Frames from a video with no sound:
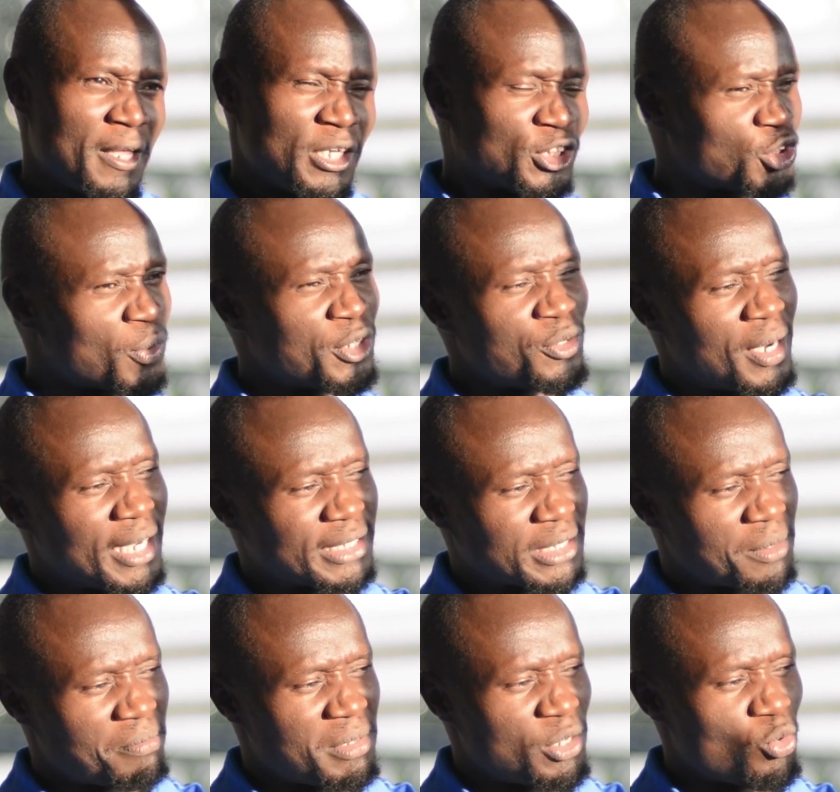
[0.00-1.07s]
So when you
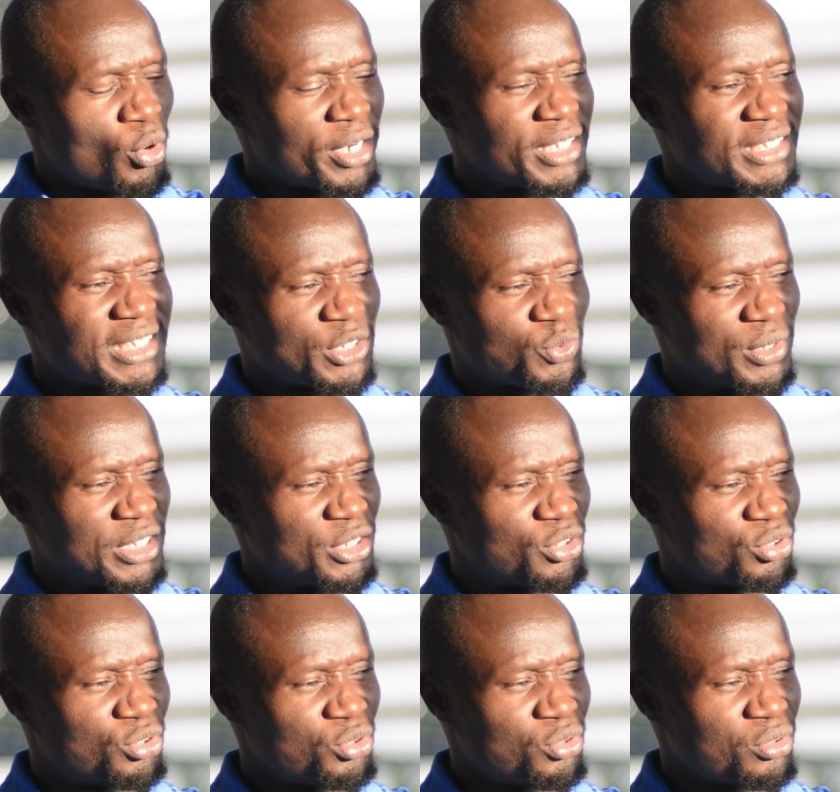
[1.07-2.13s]
ask me what it is that we
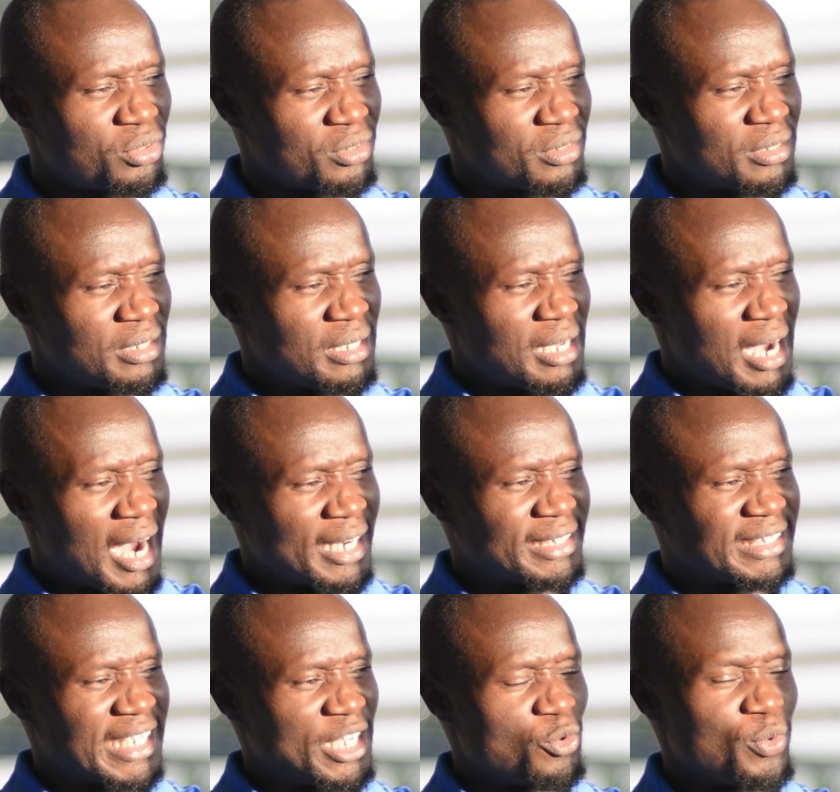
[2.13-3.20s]
need to do,
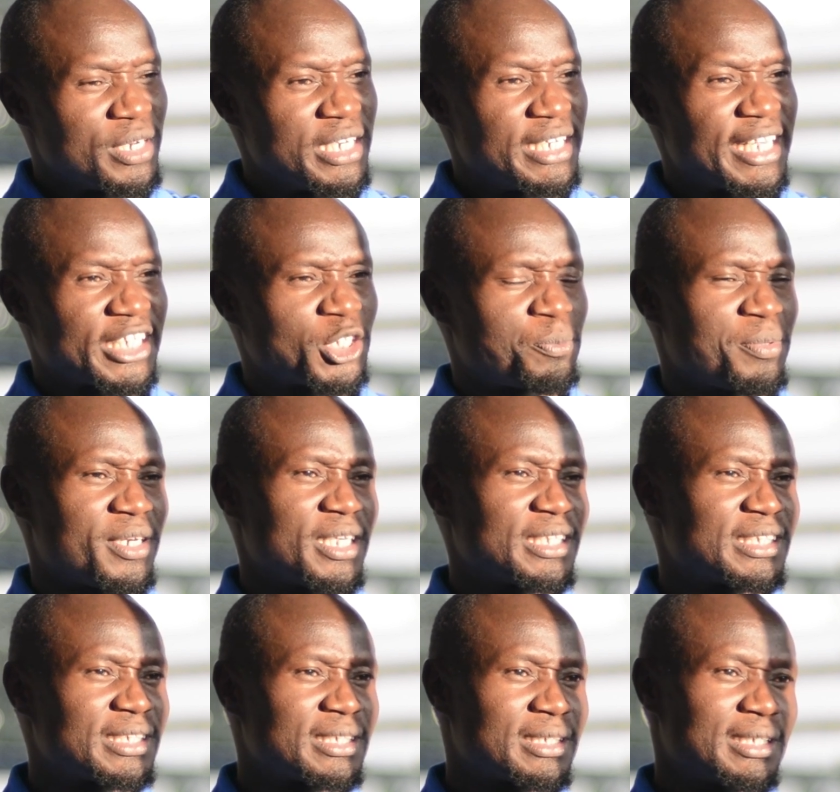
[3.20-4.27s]
I'd say we need
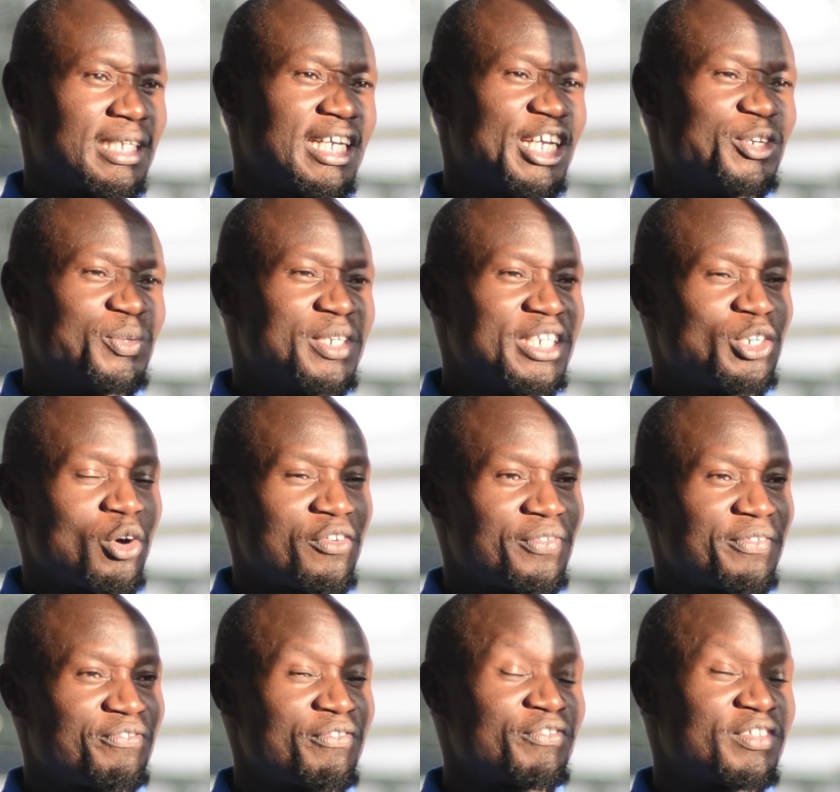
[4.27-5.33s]
experience, and we need
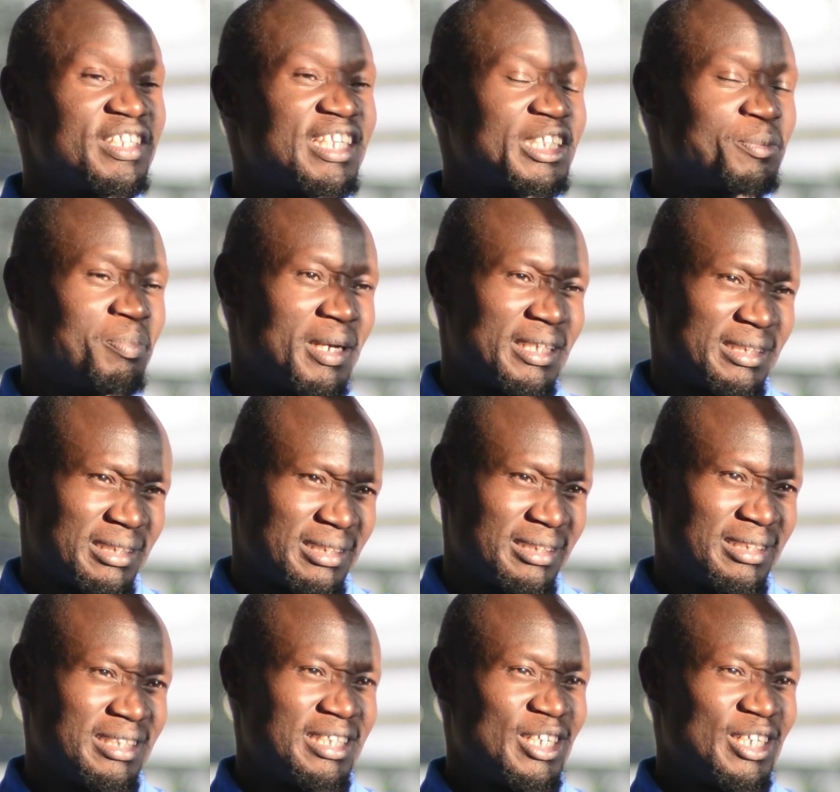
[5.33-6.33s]
over 50 years plus